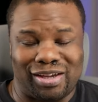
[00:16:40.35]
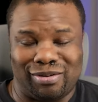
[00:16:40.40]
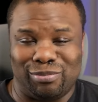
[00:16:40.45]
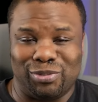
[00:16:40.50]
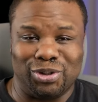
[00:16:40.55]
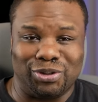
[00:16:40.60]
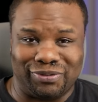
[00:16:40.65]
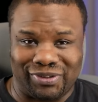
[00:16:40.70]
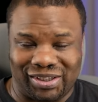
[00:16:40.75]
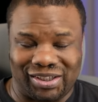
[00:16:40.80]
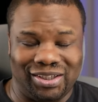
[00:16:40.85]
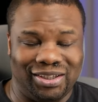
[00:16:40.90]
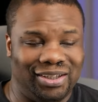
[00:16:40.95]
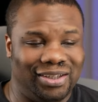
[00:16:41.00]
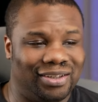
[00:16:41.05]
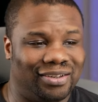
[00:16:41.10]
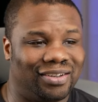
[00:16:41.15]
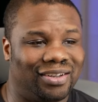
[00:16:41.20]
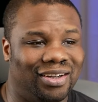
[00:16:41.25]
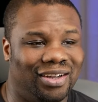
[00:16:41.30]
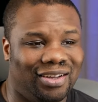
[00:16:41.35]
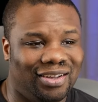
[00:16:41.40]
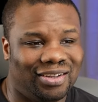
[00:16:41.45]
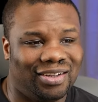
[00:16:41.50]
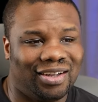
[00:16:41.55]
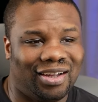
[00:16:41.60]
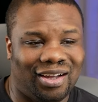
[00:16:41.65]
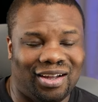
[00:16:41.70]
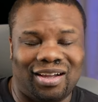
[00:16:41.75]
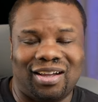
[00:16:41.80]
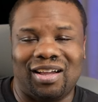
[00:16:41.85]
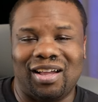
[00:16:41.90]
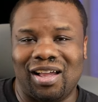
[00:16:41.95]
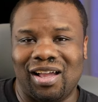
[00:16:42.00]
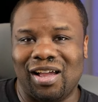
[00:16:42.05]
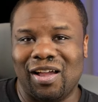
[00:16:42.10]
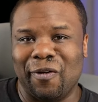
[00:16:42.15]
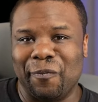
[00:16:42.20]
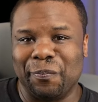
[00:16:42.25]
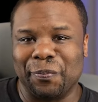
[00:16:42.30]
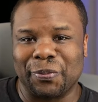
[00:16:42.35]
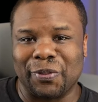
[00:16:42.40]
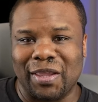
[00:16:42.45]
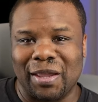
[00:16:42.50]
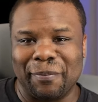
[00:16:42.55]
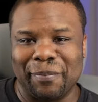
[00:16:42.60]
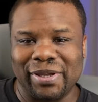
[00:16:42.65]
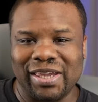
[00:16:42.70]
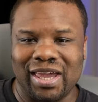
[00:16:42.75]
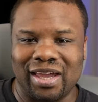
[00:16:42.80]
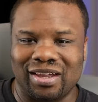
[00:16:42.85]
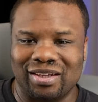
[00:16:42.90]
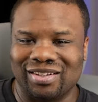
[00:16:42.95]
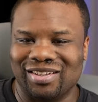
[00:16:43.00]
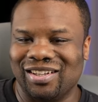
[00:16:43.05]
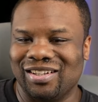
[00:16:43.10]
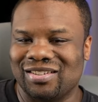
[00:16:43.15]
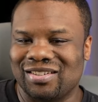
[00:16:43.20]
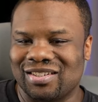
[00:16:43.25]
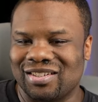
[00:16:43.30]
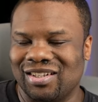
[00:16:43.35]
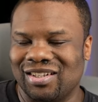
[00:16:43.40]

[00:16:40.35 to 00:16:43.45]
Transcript: movie. But yeah, it's